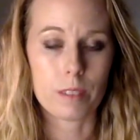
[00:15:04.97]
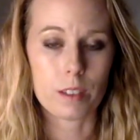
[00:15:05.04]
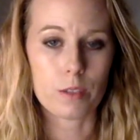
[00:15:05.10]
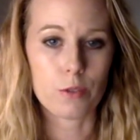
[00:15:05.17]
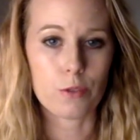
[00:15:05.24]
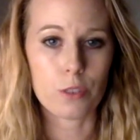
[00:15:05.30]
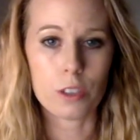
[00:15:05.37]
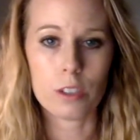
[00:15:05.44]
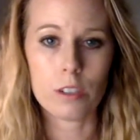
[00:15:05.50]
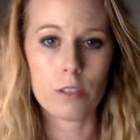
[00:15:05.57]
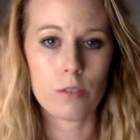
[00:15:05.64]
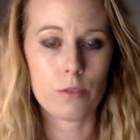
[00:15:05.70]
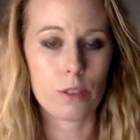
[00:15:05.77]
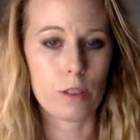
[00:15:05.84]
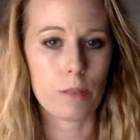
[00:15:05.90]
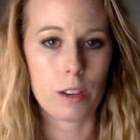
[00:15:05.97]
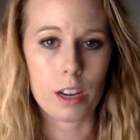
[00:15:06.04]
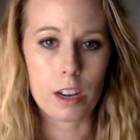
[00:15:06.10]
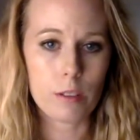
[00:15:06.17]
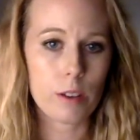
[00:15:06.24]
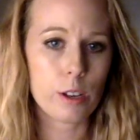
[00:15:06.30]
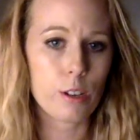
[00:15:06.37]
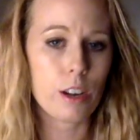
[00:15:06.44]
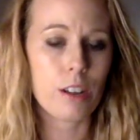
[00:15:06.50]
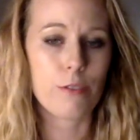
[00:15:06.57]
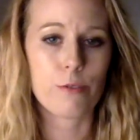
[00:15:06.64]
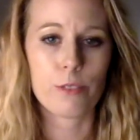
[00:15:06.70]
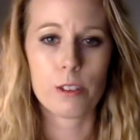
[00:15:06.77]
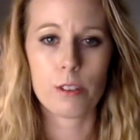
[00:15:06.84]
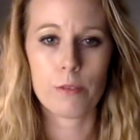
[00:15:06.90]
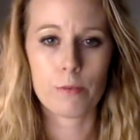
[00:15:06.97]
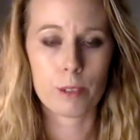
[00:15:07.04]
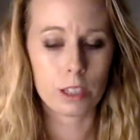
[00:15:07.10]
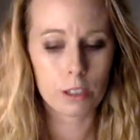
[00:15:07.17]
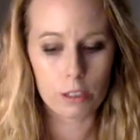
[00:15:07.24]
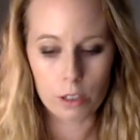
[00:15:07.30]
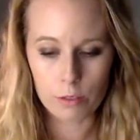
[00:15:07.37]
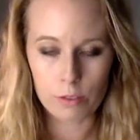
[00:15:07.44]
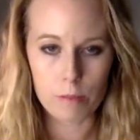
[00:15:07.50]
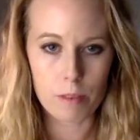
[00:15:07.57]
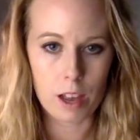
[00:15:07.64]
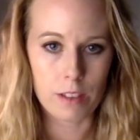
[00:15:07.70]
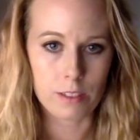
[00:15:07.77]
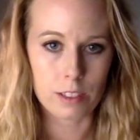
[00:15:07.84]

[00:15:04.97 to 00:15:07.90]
Fear from the narrator and fear clearly from F.